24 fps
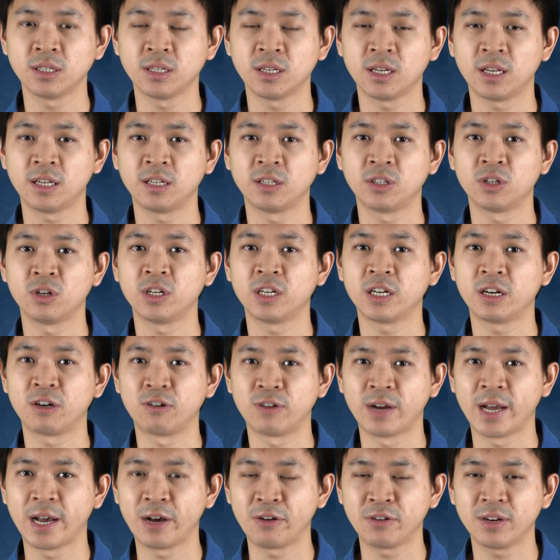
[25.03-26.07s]
and turn it
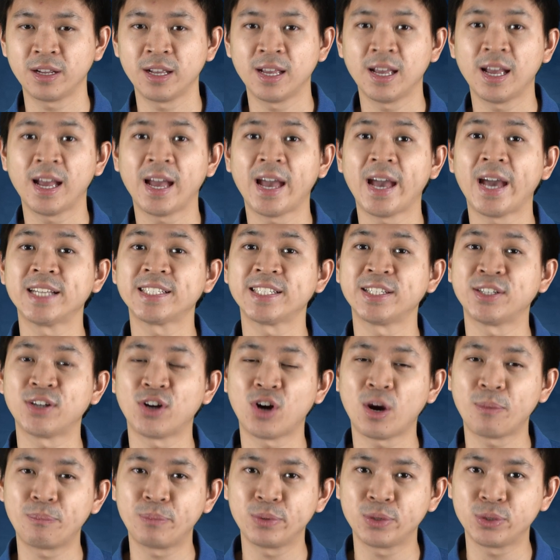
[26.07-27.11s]
around as an
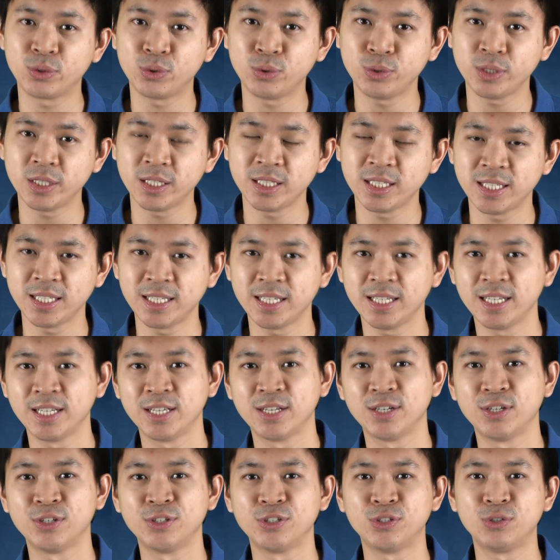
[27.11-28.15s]
opportunity
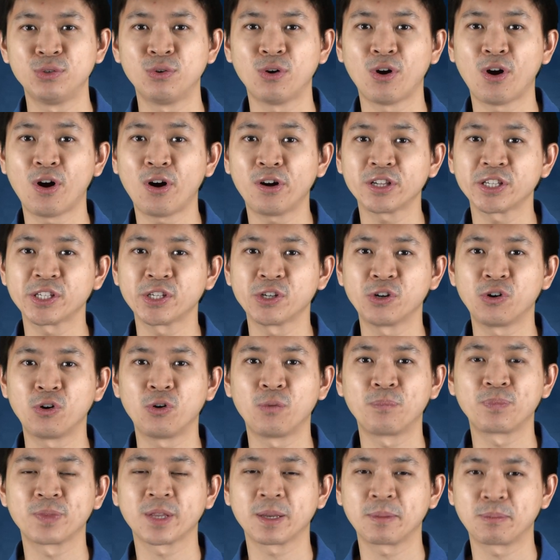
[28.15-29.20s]
to
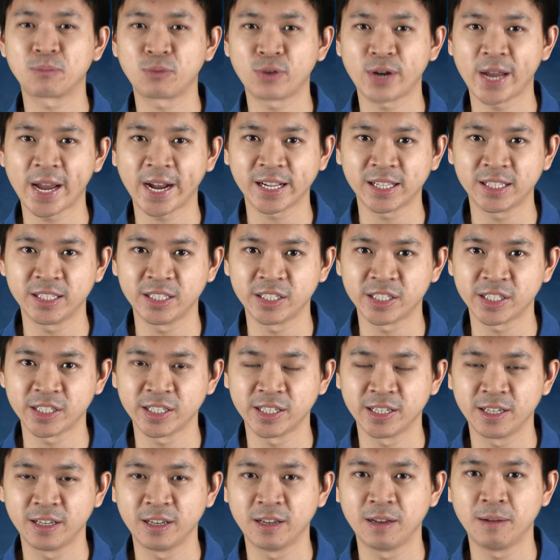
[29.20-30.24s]
also practice
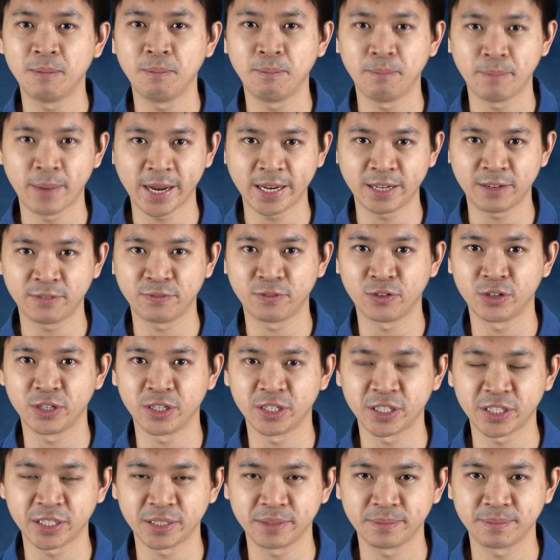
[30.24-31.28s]

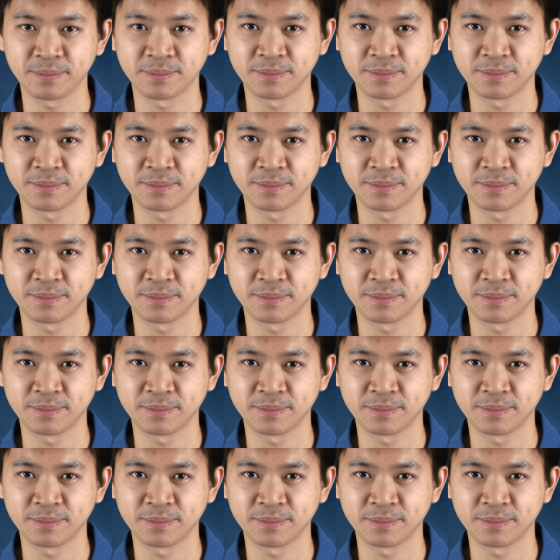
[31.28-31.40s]
mindfulness.